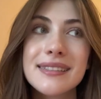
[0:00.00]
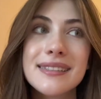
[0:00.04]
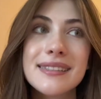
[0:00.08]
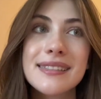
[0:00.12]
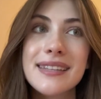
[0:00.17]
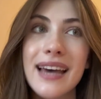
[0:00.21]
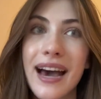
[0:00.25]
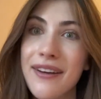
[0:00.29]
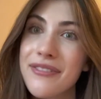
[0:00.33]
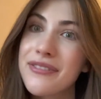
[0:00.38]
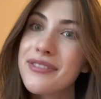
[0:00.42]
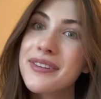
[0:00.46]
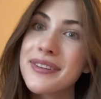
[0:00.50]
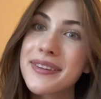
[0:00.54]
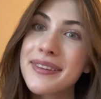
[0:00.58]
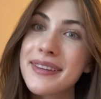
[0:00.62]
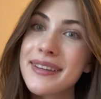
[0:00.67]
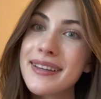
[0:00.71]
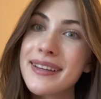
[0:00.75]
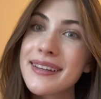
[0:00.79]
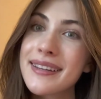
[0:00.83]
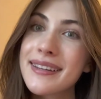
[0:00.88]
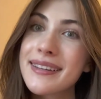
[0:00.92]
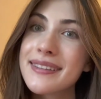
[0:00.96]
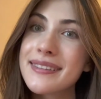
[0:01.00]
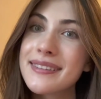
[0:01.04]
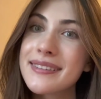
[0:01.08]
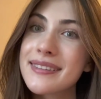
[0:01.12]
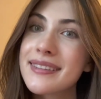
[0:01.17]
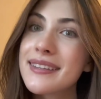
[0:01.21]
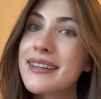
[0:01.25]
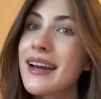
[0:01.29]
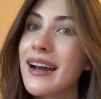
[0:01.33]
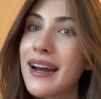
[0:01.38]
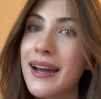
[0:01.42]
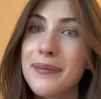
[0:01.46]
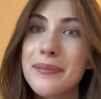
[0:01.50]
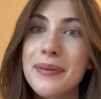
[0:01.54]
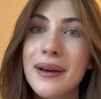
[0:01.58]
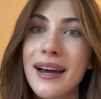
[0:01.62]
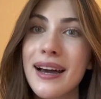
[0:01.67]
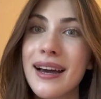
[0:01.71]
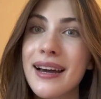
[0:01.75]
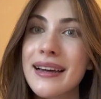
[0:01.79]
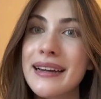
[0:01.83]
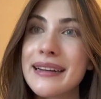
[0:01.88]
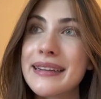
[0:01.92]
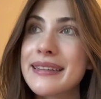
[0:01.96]
definitely the
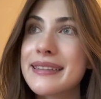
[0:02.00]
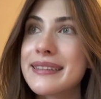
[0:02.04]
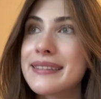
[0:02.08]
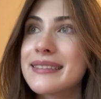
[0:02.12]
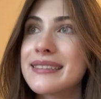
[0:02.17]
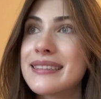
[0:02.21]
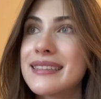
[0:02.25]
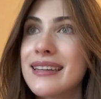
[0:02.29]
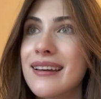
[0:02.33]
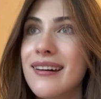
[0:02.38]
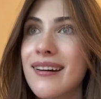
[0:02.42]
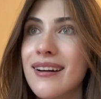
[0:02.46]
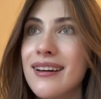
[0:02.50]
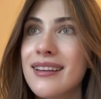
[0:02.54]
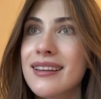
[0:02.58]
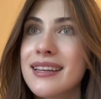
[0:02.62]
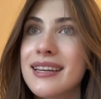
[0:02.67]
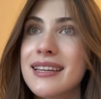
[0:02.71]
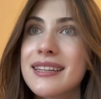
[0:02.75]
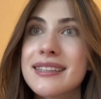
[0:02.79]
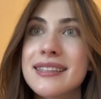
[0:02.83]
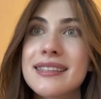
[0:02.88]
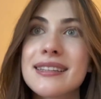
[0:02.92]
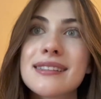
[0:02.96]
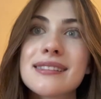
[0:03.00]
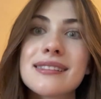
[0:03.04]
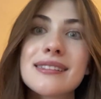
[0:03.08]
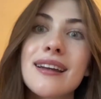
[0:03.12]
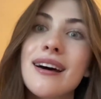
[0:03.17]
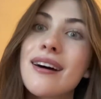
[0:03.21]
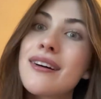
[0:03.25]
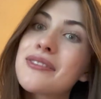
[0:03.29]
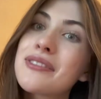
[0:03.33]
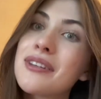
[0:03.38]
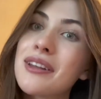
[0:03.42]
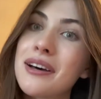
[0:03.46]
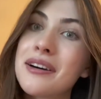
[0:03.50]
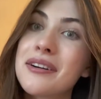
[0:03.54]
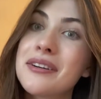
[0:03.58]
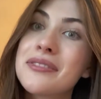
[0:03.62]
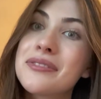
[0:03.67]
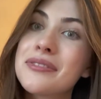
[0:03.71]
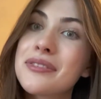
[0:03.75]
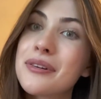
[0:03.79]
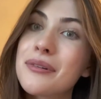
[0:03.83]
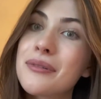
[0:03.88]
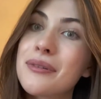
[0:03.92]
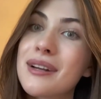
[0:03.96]
iPad is not, like, it does not
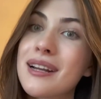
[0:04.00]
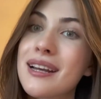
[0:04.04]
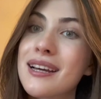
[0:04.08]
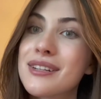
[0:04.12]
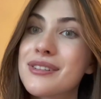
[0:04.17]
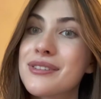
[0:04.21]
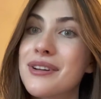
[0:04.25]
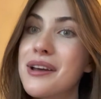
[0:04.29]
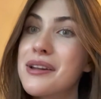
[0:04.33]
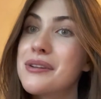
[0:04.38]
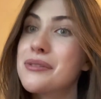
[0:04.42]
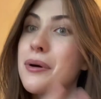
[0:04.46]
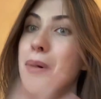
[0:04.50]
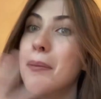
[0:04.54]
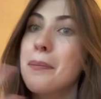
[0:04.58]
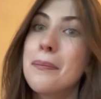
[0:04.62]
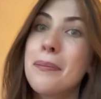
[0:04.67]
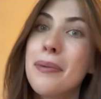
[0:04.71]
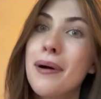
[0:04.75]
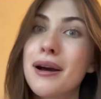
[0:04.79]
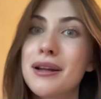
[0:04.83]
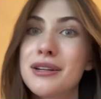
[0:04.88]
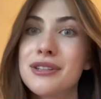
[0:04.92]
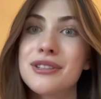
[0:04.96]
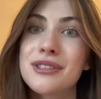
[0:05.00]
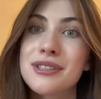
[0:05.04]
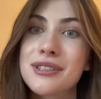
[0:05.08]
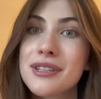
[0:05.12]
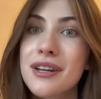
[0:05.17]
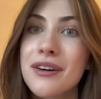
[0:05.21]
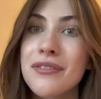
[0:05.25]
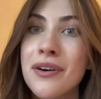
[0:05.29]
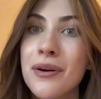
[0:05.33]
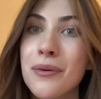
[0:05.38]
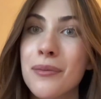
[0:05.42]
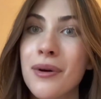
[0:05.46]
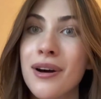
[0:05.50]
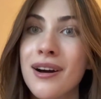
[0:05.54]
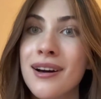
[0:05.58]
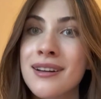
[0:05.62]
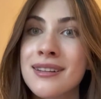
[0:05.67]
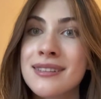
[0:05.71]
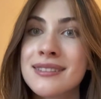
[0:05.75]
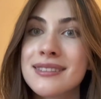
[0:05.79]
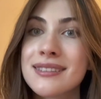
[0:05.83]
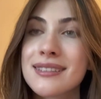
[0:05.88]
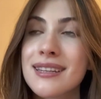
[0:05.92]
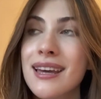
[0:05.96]
love when I try to do a bunch of stuff at
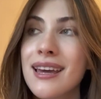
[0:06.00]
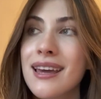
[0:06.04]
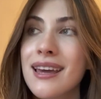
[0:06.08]
once,